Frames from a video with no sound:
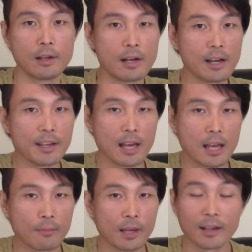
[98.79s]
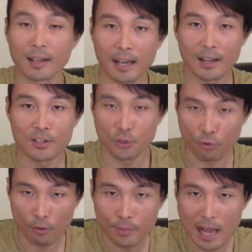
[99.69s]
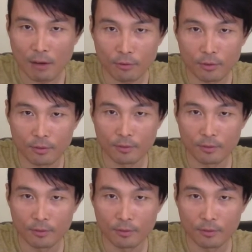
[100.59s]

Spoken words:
I am a college dropout.